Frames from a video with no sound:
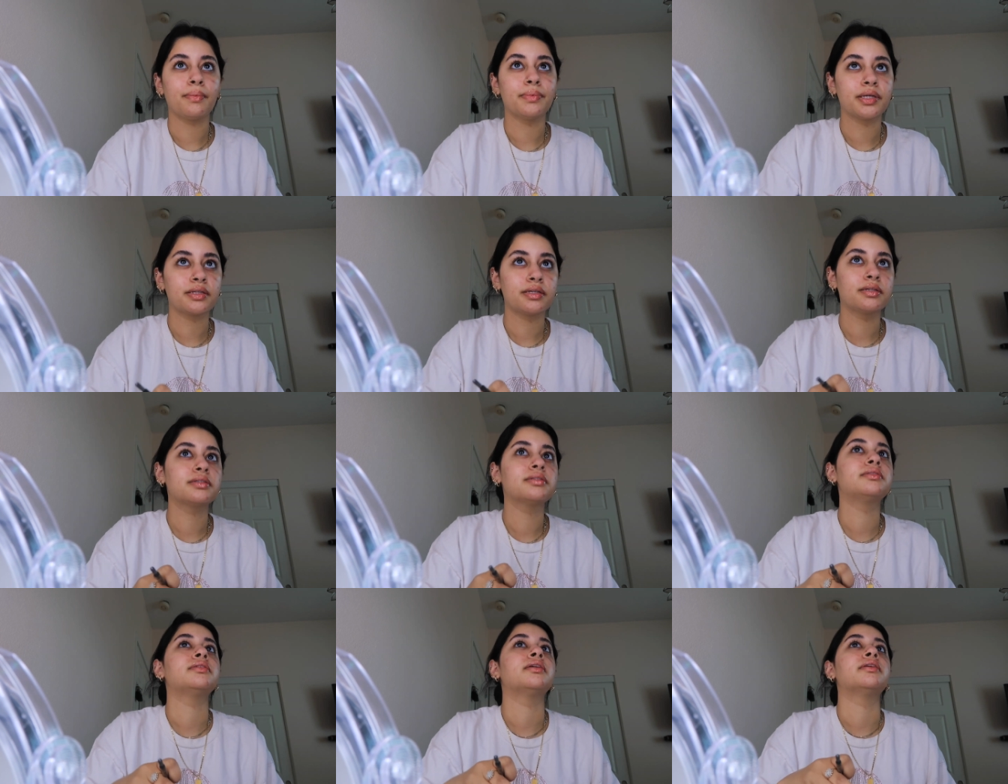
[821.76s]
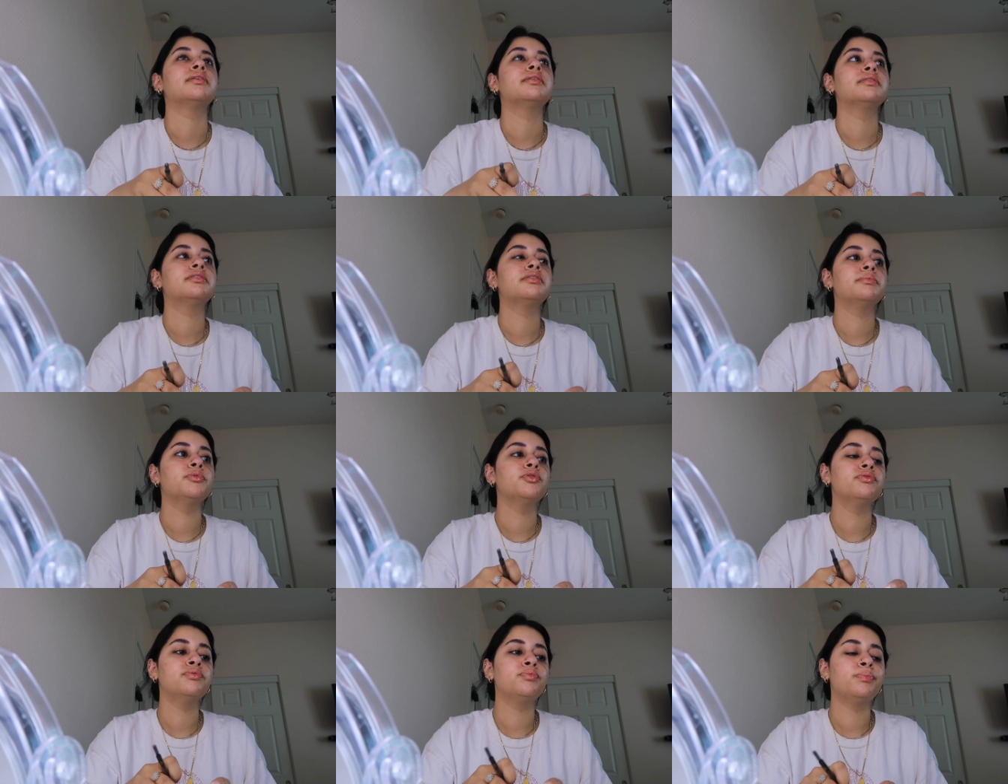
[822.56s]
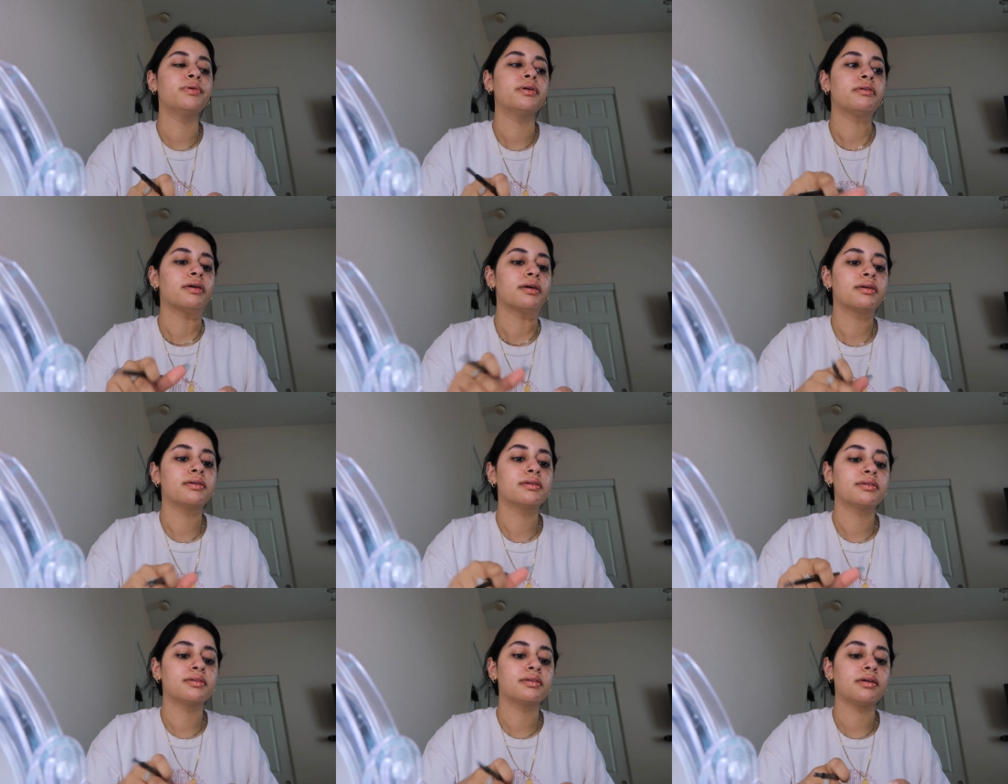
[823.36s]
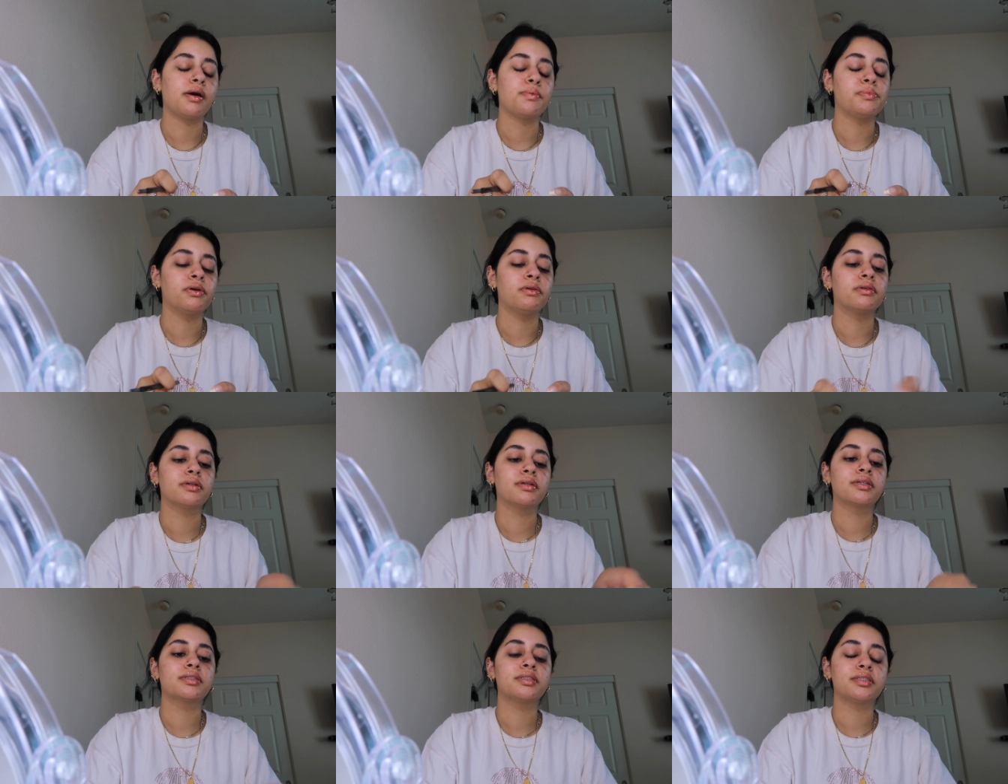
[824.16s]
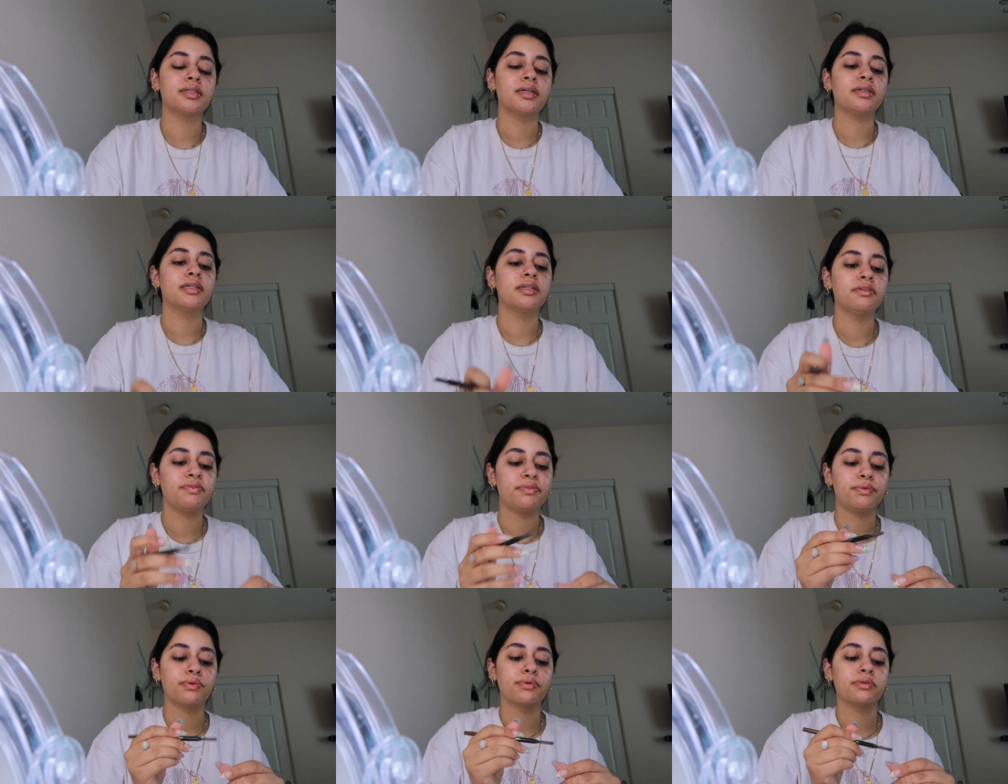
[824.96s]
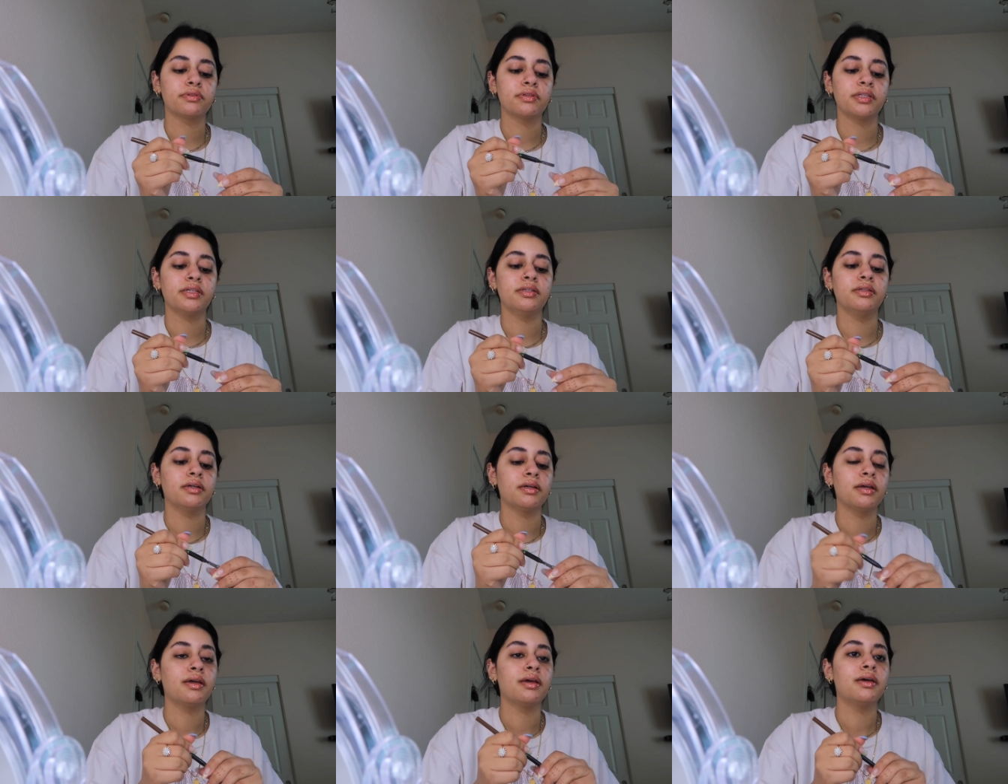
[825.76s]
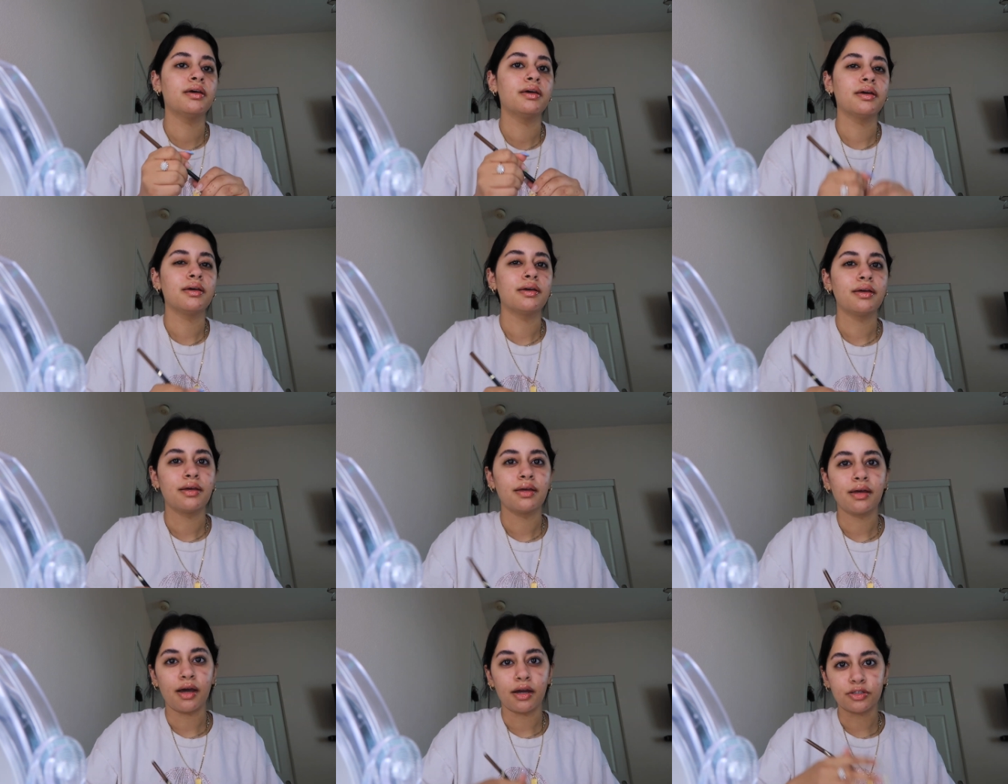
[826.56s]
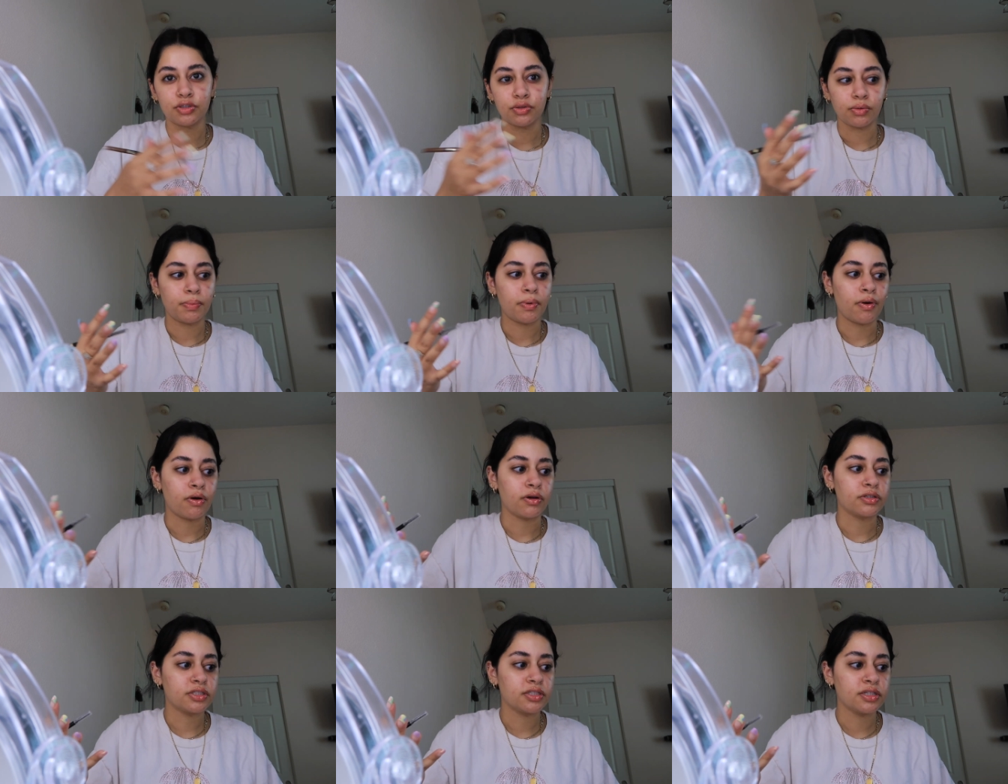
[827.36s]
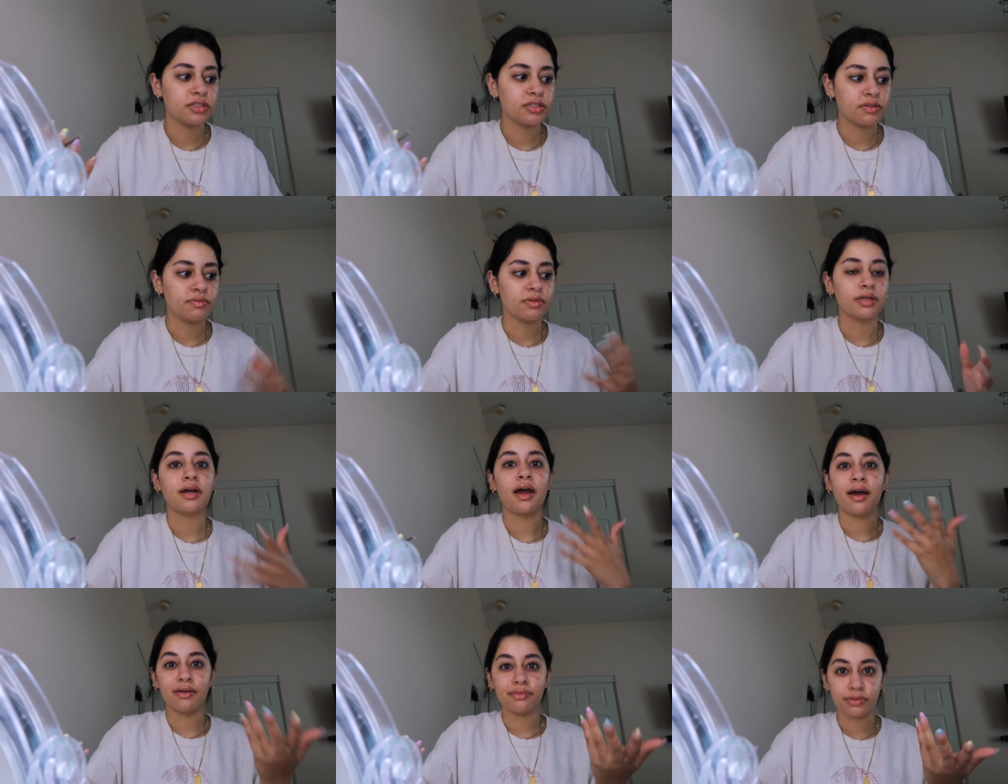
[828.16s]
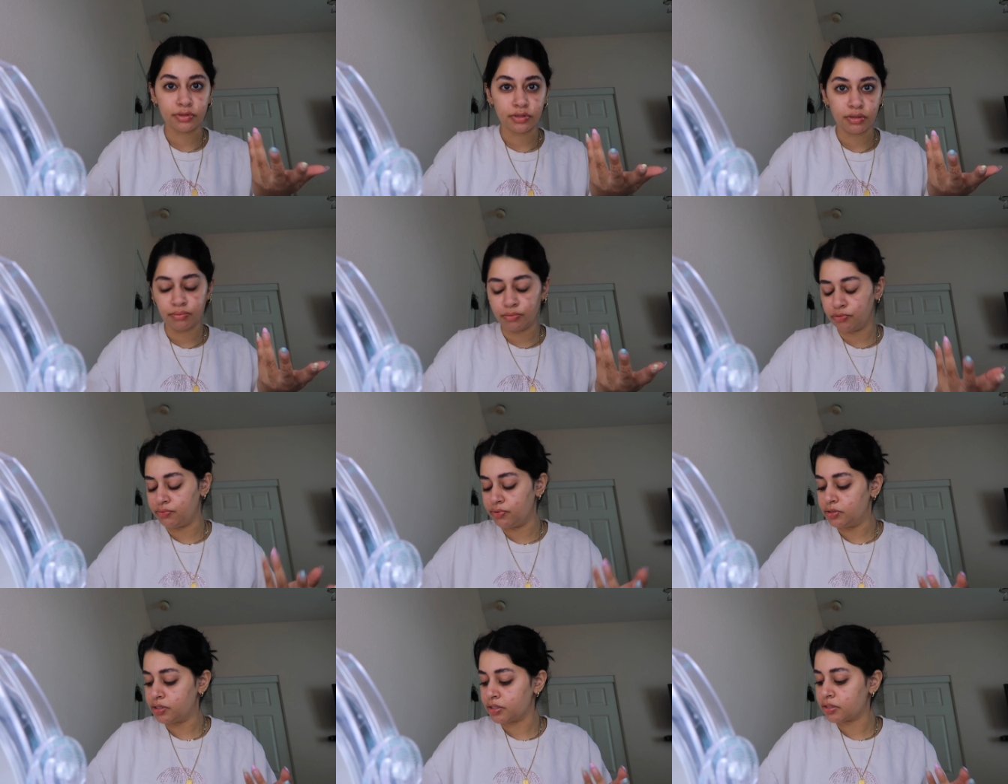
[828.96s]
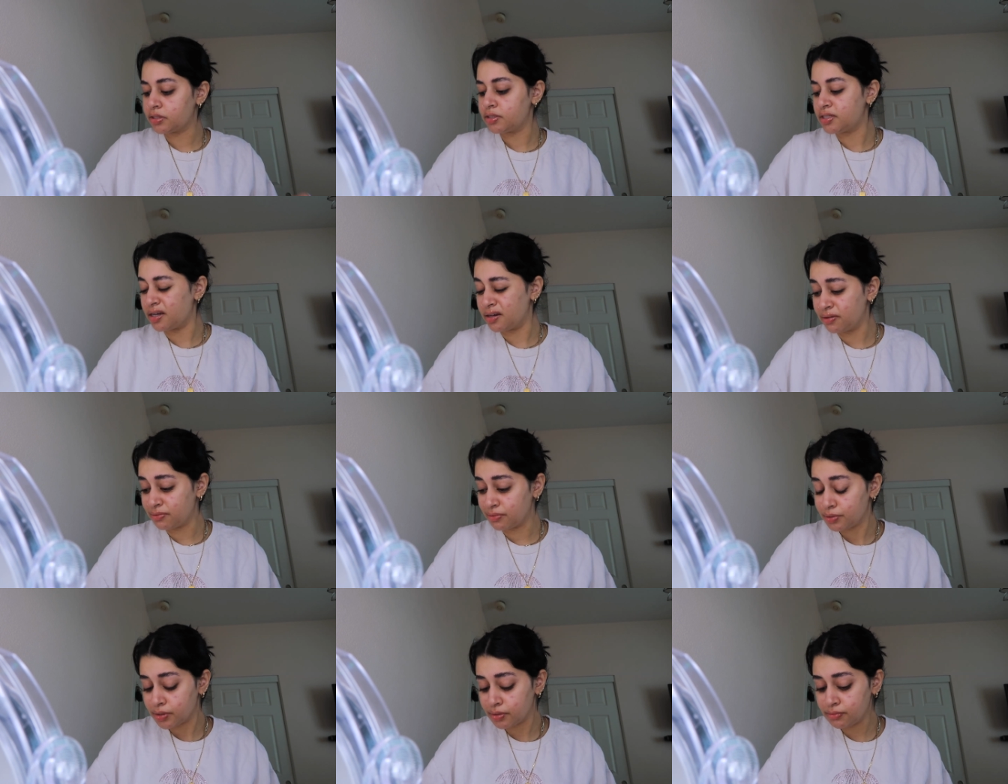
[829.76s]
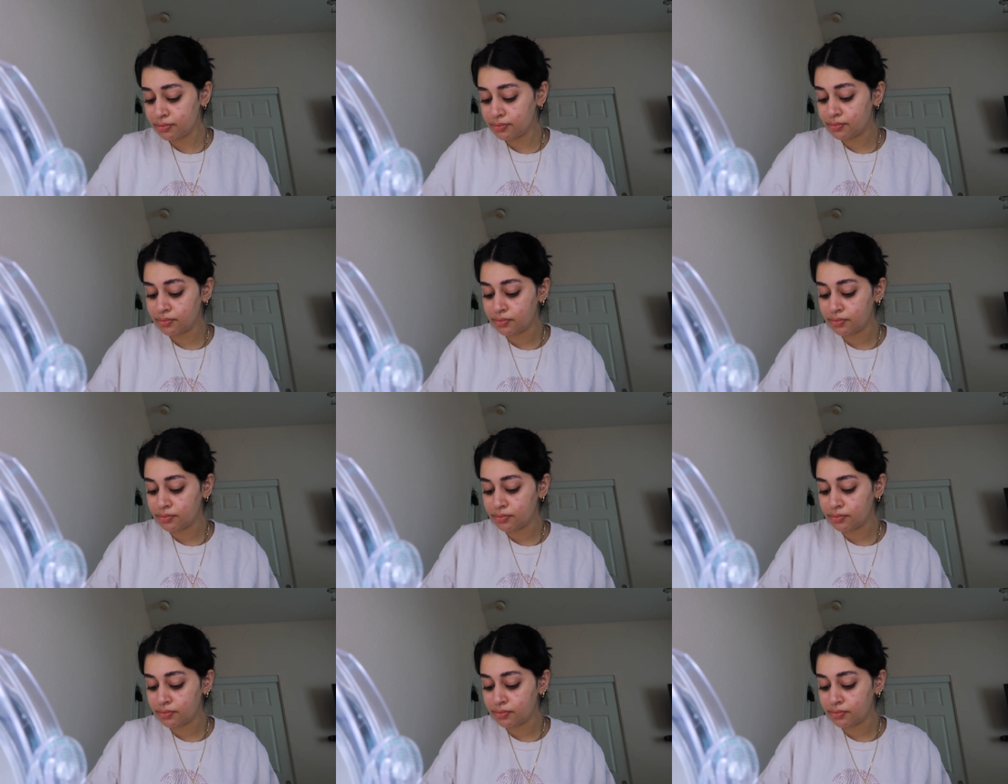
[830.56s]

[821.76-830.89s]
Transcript: I'm like excited to move, but I'm not excited for the actual process of like having to move your stuff, you know?